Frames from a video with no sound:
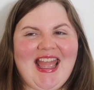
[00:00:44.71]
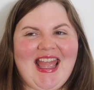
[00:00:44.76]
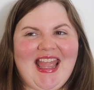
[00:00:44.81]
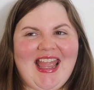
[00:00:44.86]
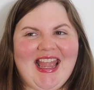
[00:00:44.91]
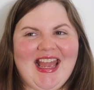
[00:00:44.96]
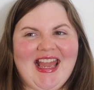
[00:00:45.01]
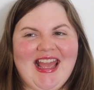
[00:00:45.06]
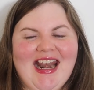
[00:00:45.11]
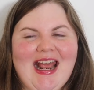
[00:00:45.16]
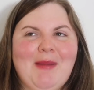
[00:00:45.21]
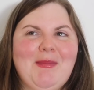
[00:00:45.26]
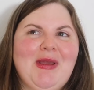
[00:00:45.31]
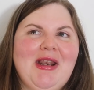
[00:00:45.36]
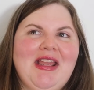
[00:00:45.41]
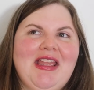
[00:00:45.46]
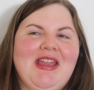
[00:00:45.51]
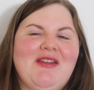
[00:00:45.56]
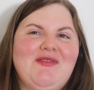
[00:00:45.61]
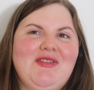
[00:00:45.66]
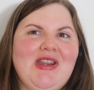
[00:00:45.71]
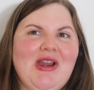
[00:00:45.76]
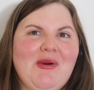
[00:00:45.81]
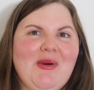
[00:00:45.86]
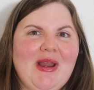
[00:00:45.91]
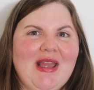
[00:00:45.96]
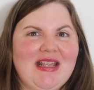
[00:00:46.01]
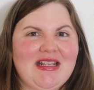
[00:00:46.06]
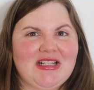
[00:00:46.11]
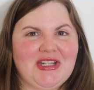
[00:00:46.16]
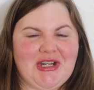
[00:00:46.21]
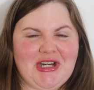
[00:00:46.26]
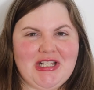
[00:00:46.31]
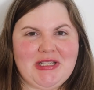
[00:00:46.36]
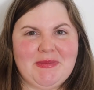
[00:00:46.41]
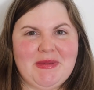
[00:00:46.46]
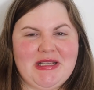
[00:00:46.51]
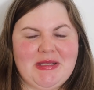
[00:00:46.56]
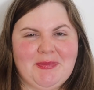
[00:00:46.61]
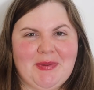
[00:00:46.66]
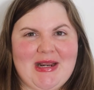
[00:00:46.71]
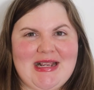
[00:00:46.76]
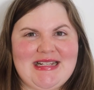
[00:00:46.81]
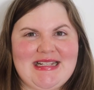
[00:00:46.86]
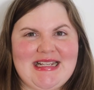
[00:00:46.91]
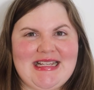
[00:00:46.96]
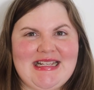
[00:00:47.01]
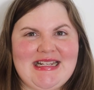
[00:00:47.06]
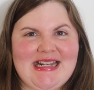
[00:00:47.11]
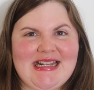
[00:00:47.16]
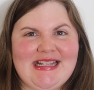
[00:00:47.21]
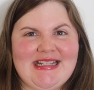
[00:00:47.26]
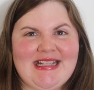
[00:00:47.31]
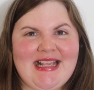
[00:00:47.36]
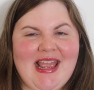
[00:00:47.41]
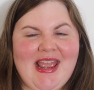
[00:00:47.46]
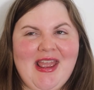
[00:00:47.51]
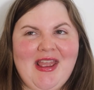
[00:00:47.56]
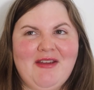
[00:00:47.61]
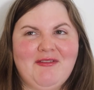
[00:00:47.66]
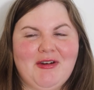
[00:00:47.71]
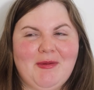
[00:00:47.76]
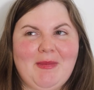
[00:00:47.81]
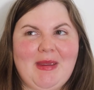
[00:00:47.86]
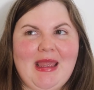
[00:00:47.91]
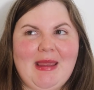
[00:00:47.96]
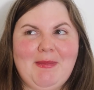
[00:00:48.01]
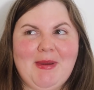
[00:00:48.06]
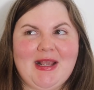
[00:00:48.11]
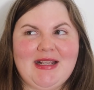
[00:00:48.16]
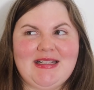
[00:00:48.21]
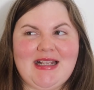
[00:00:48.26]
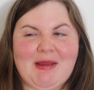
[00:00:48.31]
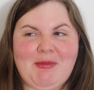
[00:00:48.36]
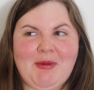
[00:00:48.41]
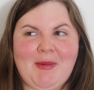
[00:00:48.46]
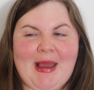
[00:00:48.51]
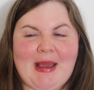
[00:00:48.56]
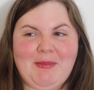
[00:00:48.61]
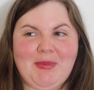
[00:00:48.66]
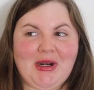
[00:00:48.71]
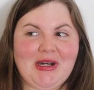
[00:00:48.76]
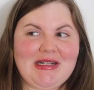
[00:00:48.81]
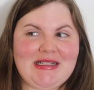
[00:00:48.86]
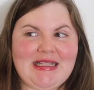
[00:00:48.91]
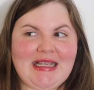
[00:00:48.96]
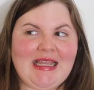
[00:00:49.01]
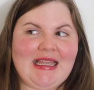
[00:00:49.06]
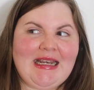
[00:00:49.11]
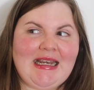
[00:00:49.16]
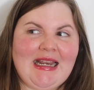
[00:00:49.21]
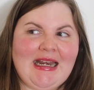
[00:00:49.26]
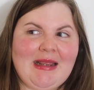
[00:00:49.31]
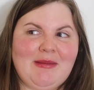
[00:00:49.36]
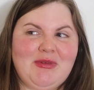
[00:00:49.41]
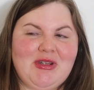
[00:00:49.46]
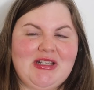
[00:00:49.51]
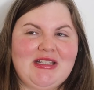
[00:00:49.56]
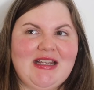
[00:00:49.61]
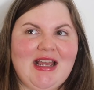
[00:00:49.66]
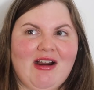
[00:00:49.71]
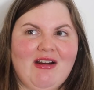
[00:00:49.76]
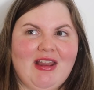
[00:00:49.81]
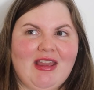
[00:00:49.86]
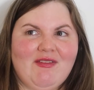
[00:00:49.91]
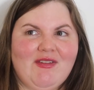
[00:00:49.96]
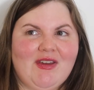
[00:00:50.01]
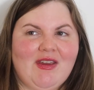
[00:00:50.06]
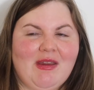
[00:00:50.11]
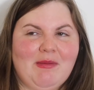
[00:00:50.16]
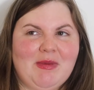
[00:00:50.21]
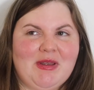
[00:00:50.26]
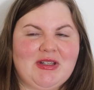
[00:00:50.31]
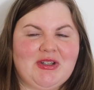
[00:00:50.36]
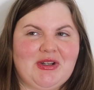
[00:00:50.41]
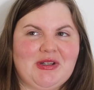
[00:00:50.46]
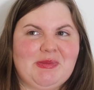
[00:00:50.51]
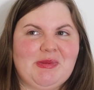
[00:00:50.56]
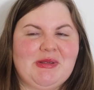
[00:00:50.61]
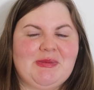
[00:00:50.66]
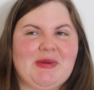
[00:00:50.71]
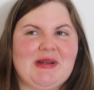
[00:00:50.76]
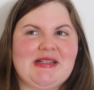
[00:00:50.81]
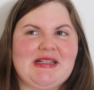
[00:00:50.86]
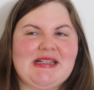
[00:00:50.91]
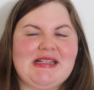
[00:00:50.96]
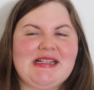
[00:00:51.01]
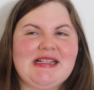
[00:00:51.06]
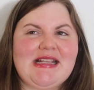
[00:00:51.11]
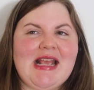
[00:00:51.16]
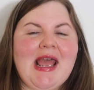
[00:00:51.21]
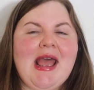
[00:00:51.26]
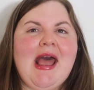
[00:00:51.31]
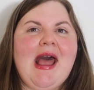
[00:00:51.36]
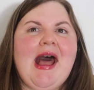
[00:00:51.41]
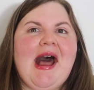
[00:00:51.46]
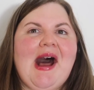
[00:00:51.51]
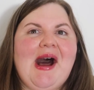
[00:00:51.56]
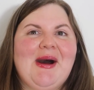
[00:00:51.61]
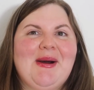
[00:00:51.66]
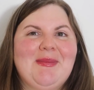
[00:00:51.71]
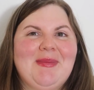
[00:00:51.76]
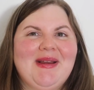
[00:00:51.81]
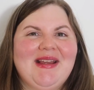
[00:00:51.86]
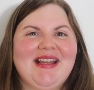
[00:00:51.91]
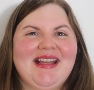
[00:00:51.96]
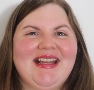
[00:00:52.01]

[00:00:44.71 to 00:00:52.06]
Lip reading: and I'm gonna give Noah his Christmas presents for me because I'm a bad person and I'm just now giving him his Christmas presents. I